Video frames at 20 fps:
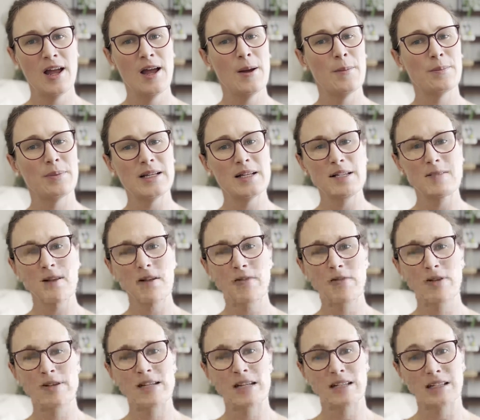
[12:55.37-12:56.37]
Please feel free
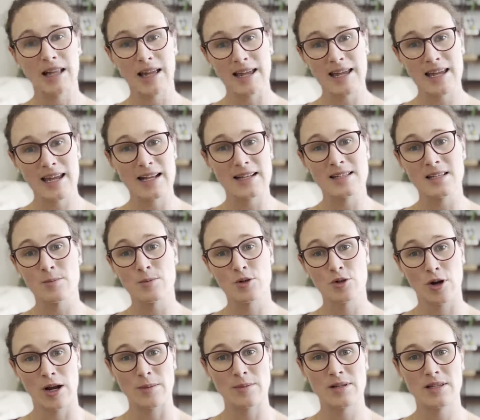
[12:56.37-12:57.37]
to like and
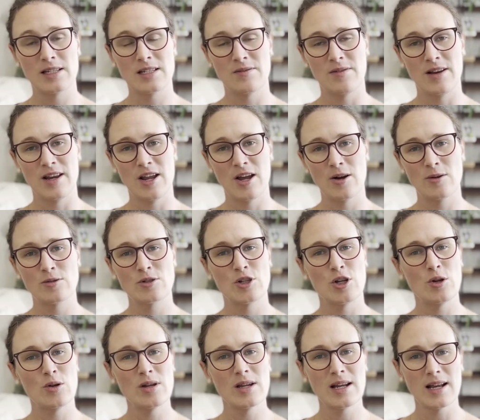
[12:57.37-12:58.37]
subscribe to this video so you
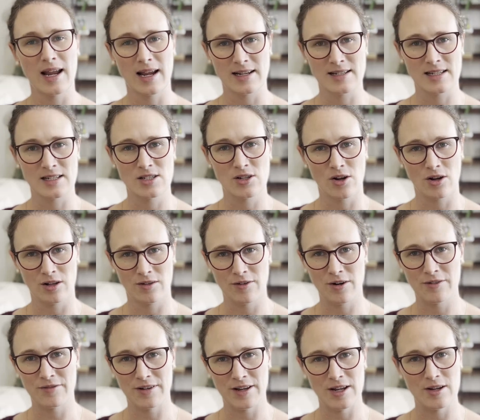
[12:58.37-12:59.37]
can get access to all of our
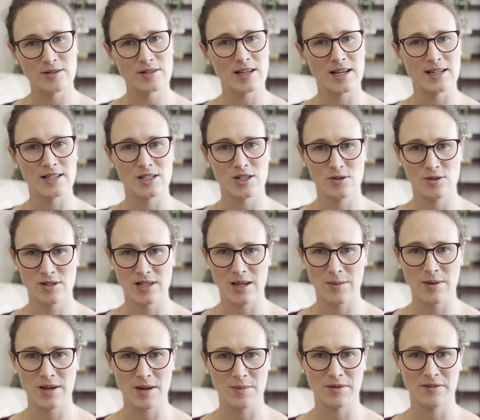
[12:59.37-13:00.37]
videos as soon as they
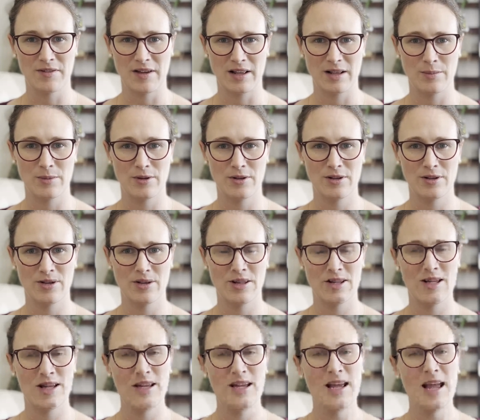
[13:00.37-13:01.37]
become available.
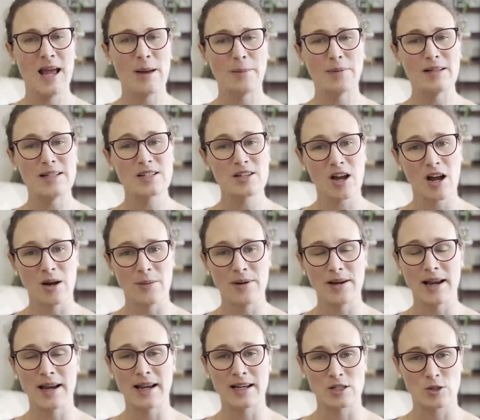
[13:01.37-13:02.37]
And please comment
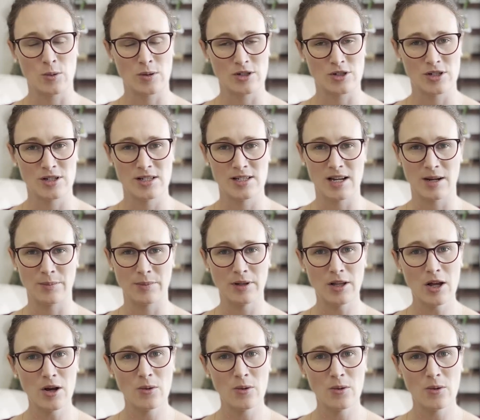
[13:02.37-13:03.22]
and ask questions down below.